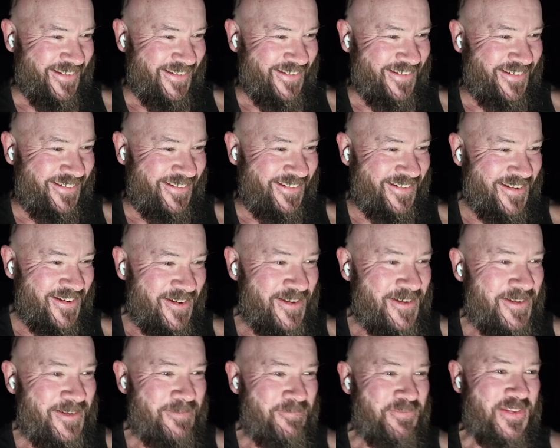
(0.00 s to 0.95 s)

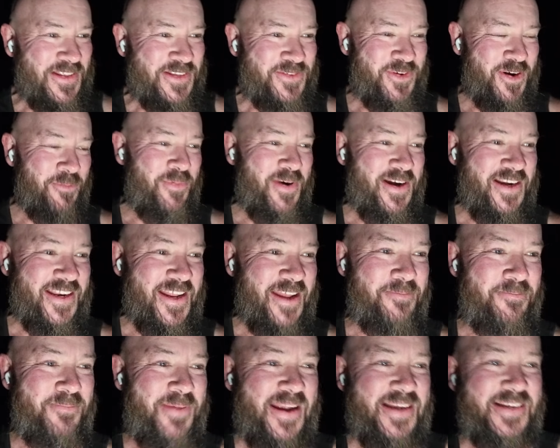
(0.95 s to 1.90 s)
Just wanna bring
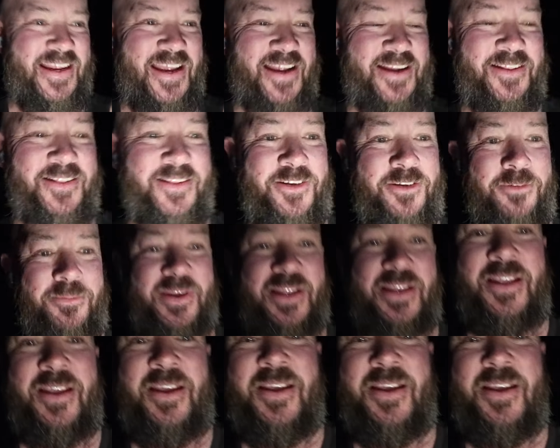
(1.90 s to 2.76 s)
that back down a little bit